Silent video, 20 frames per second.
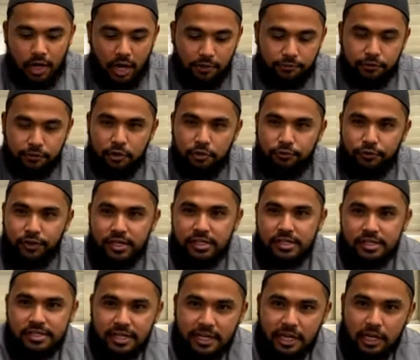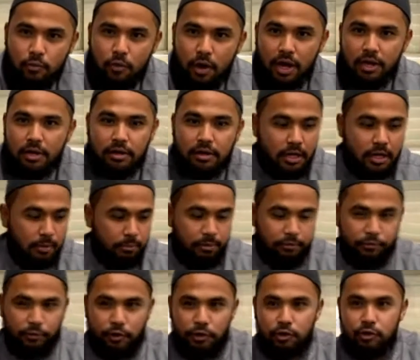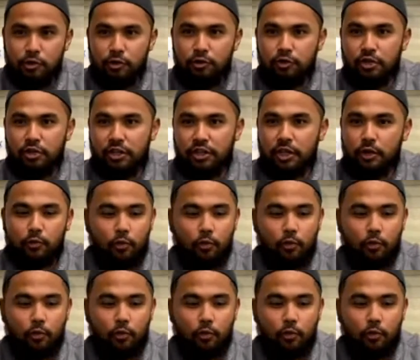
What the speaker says: After you finish the second one, before you go to the third